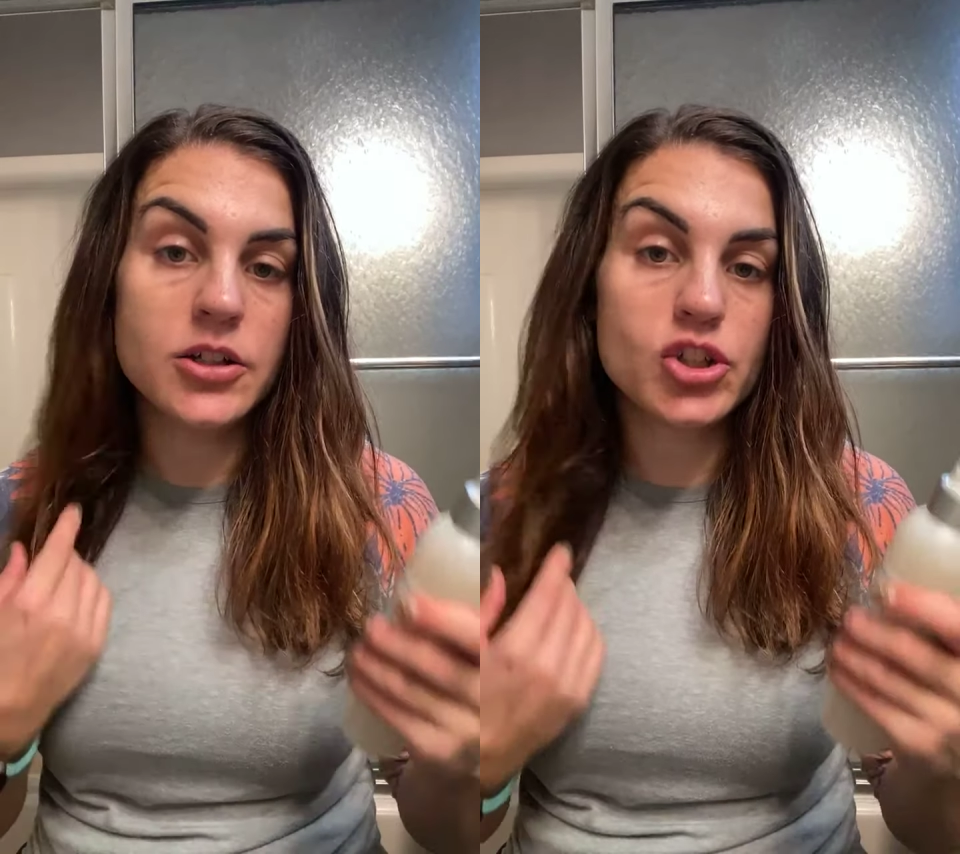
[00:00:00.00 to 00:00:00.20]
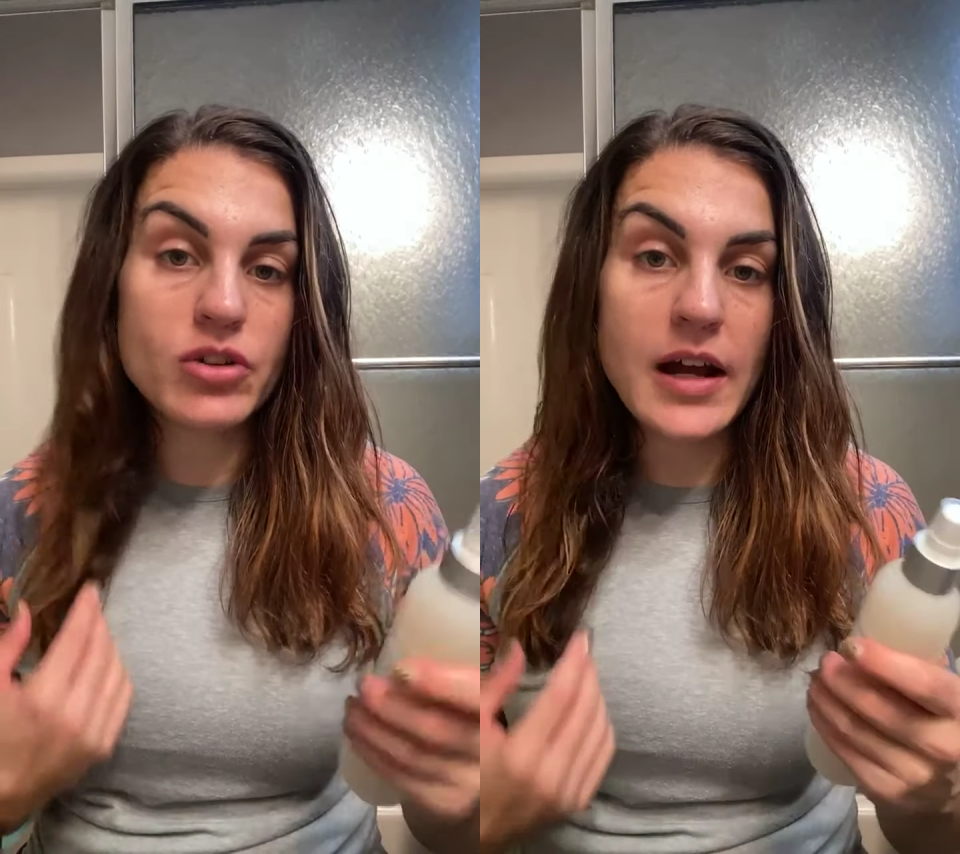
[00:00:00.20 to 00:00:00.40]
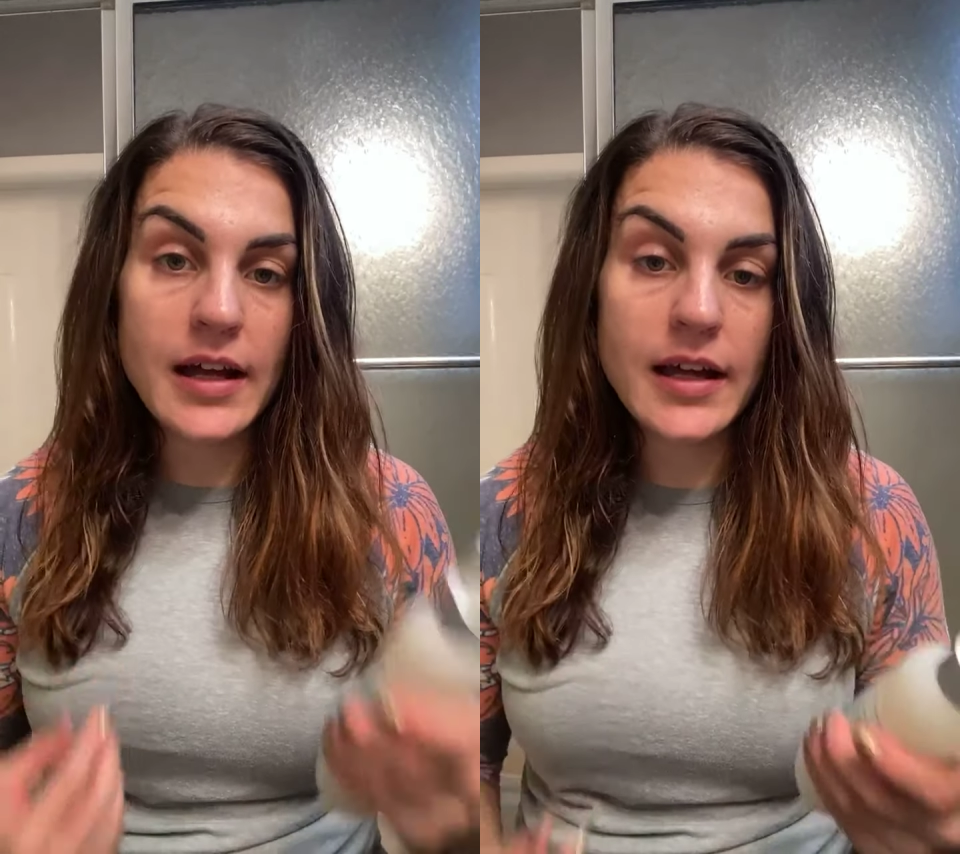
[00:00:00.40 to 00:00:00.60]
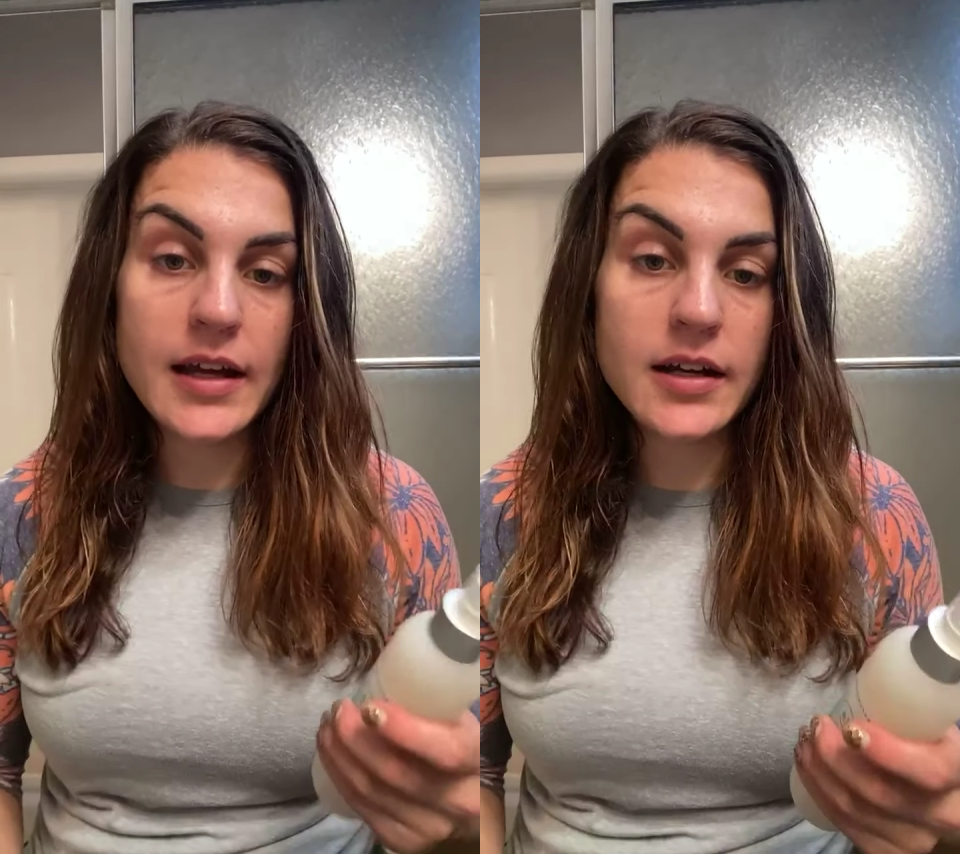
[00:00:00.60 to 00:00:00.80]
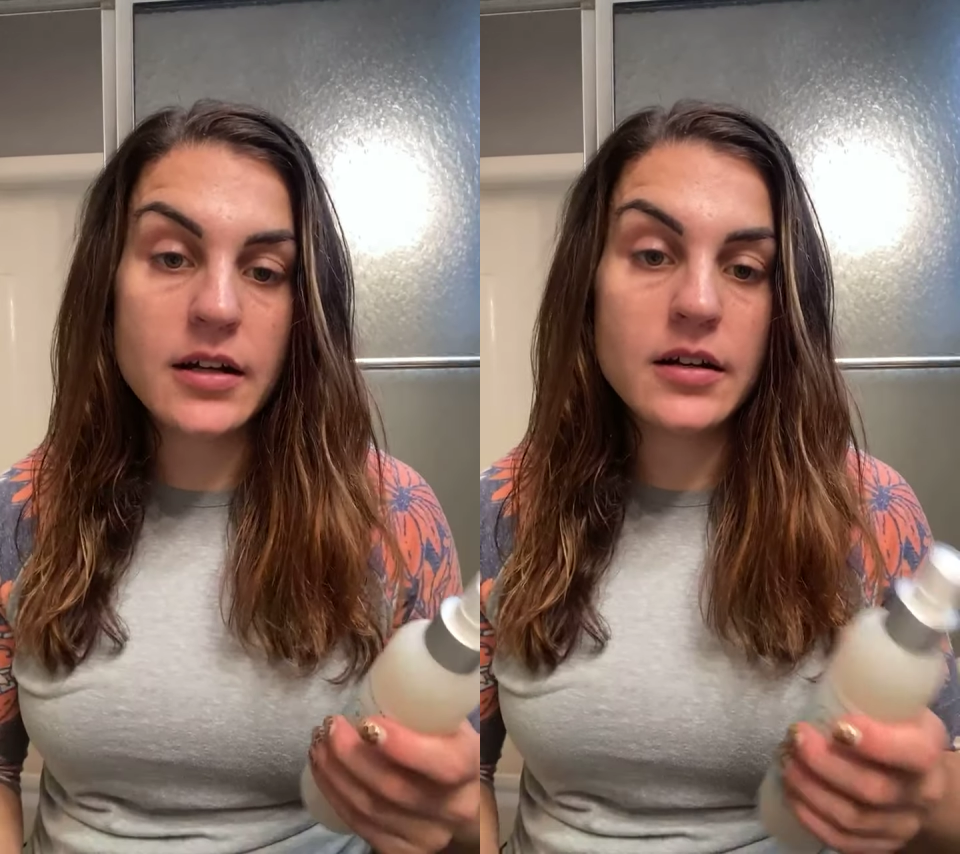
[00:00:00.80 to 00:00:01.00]
dry
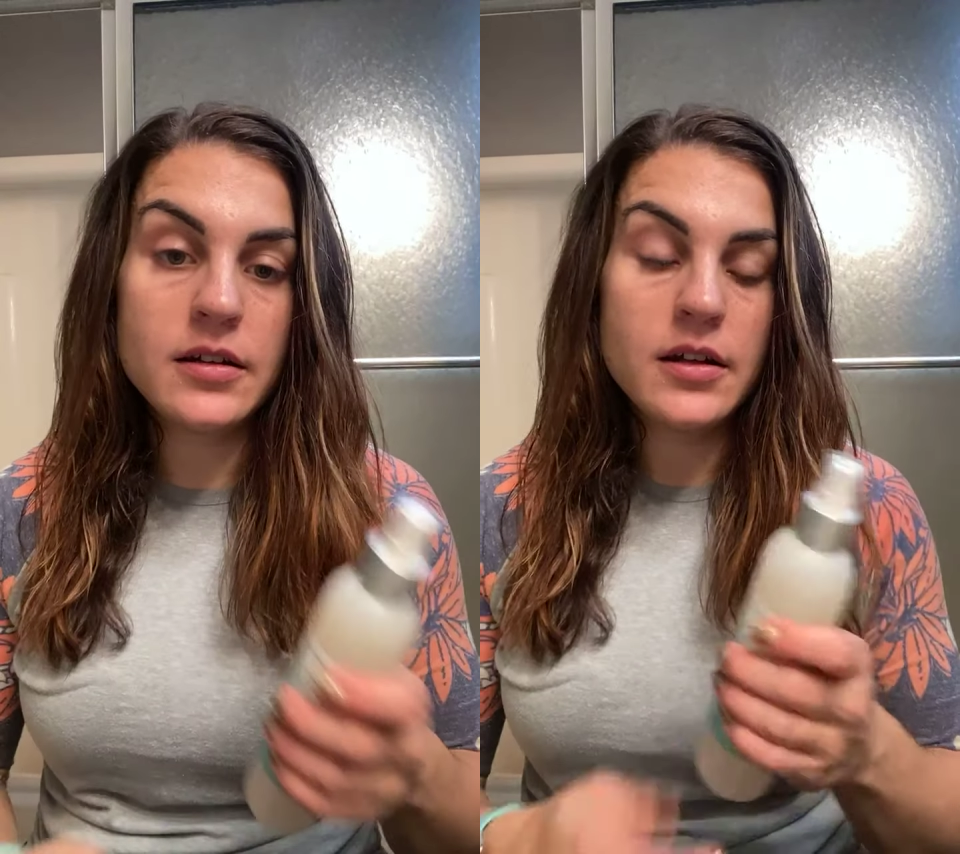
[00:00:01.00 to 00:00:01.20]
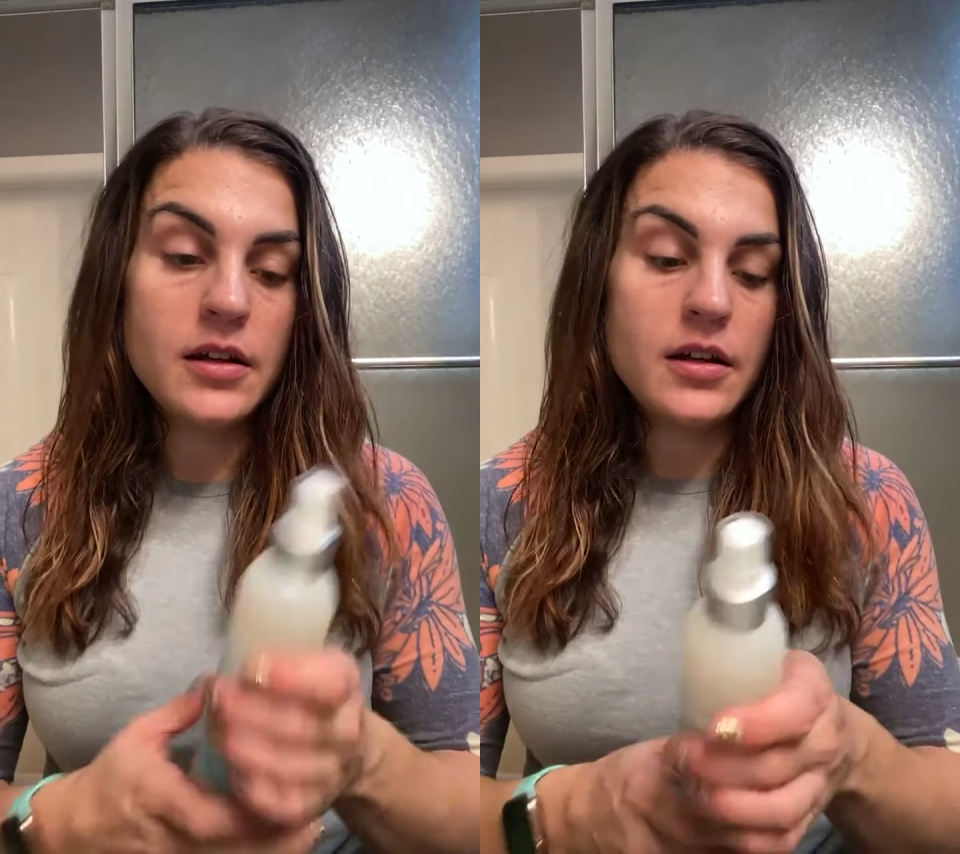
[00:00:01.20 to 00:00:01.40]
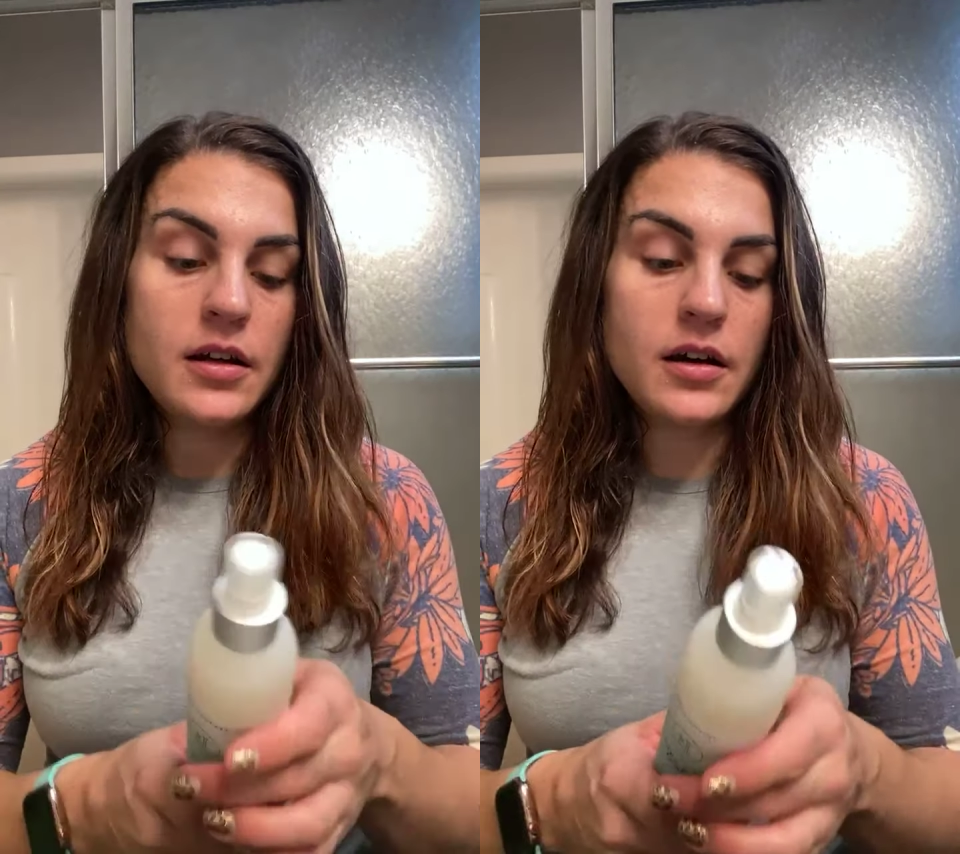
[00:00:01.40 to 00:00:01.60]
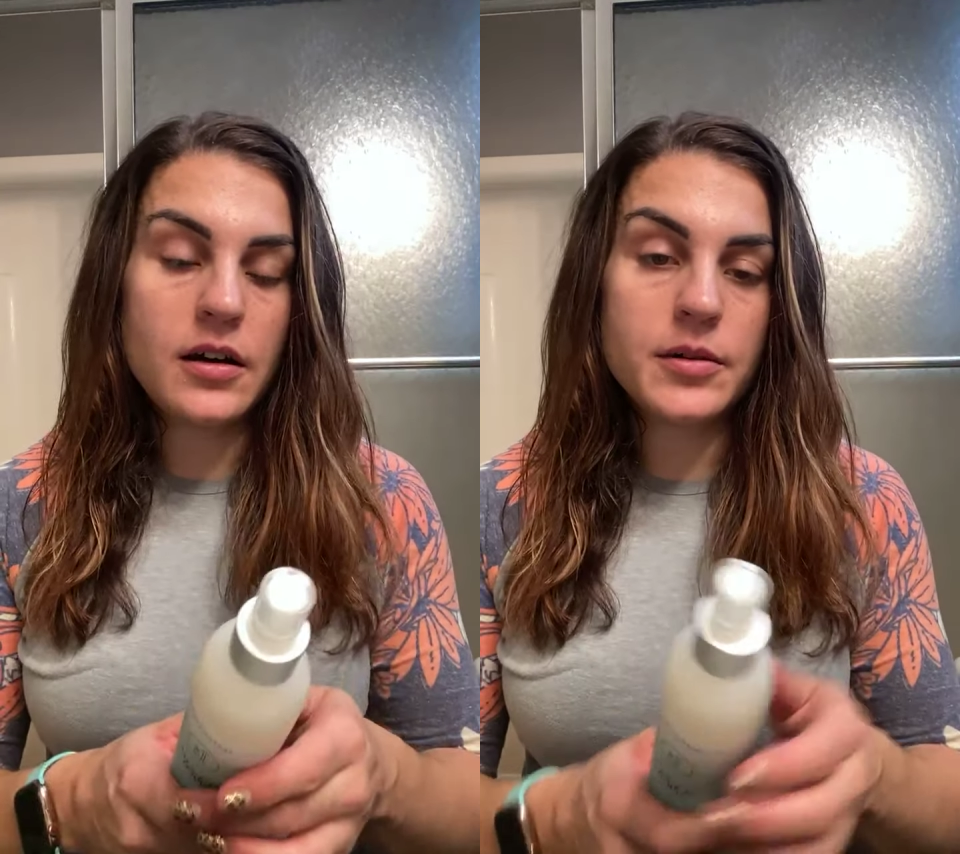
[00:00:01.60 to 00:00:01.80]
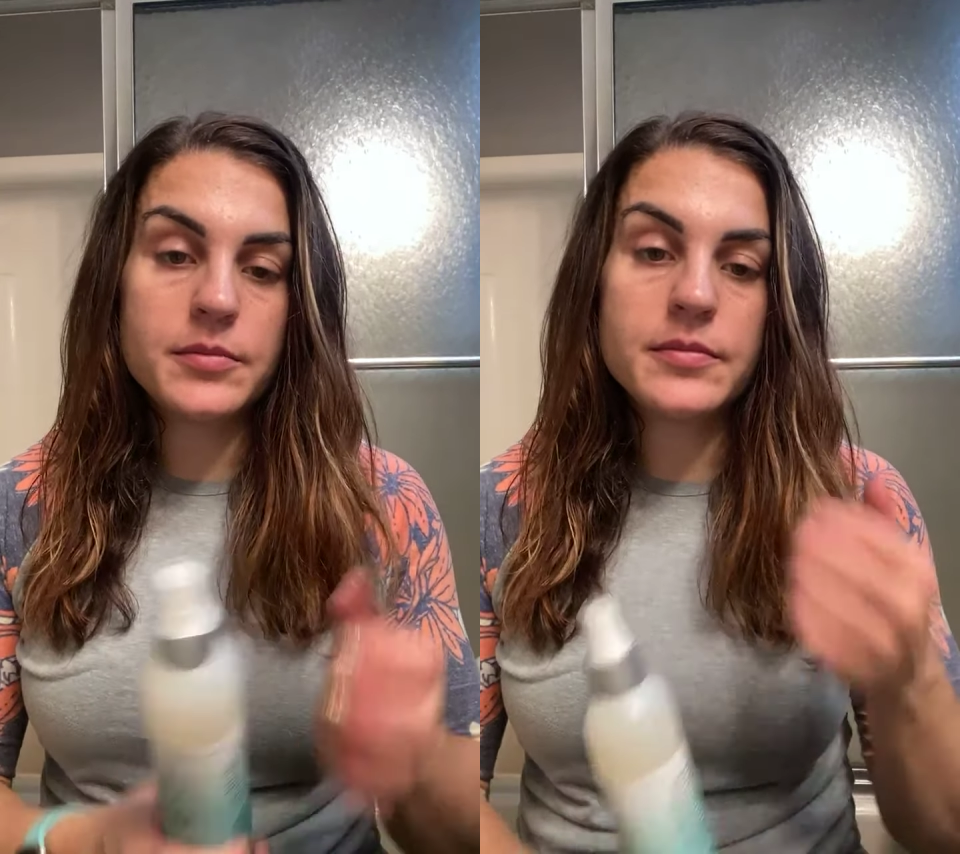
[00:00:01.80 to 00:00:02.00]
hair
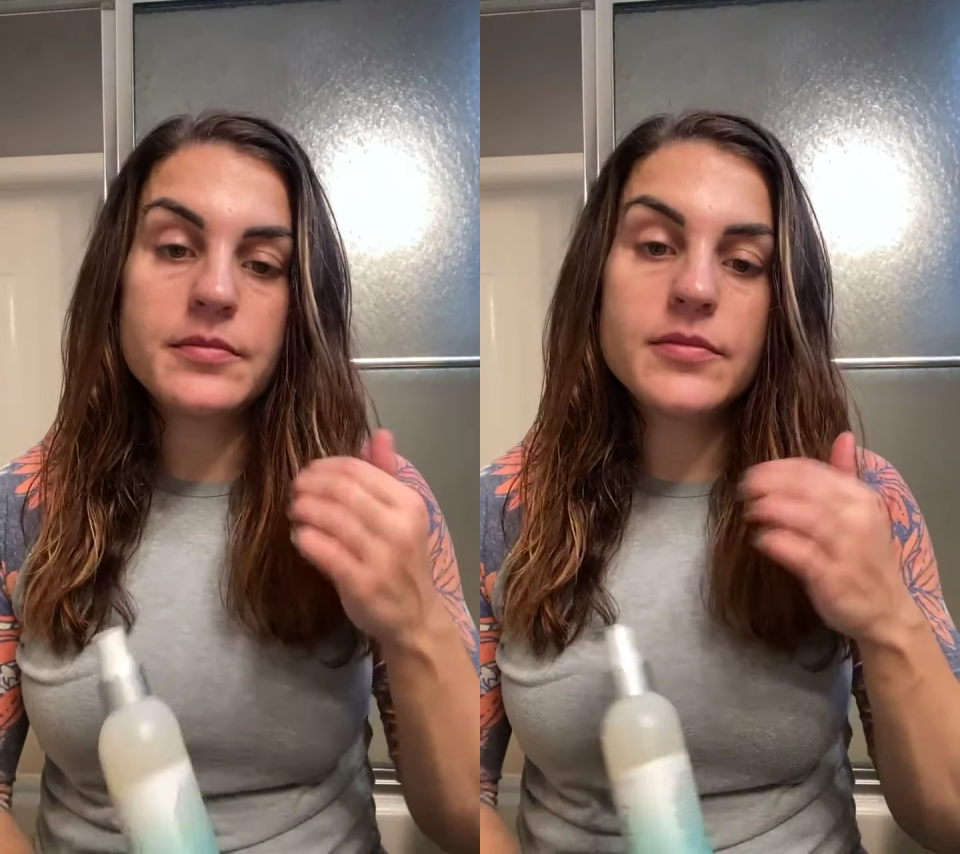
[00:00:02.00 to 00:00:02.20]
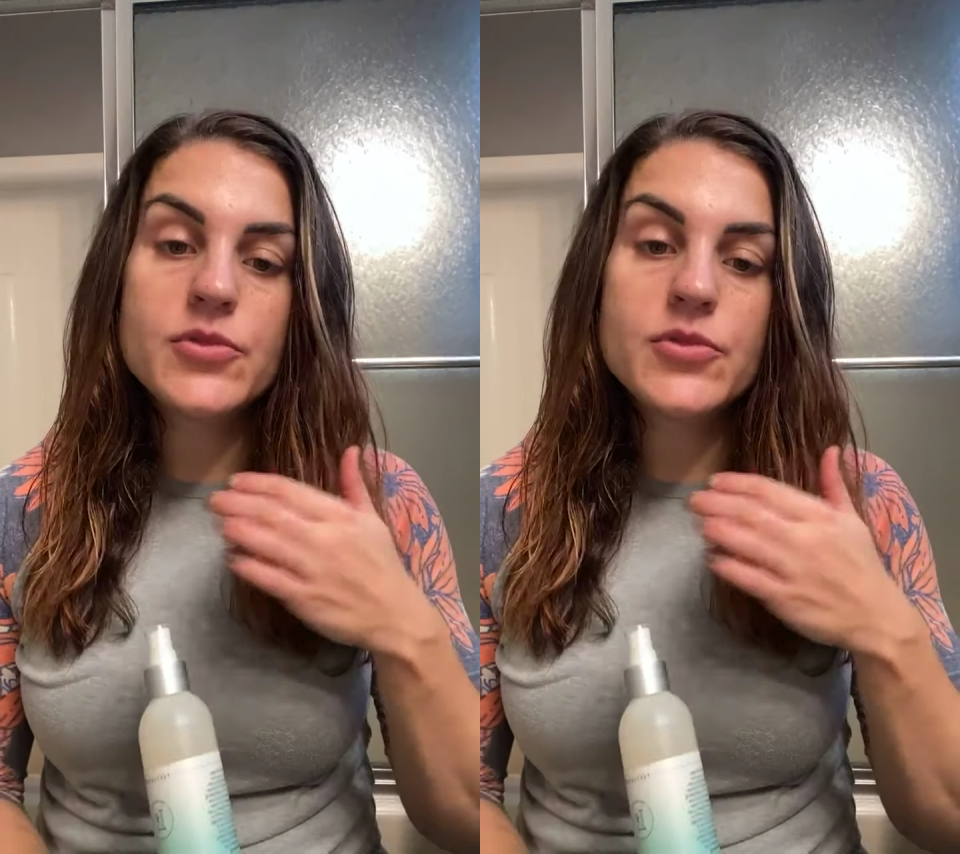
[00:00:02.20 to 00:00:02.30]
um,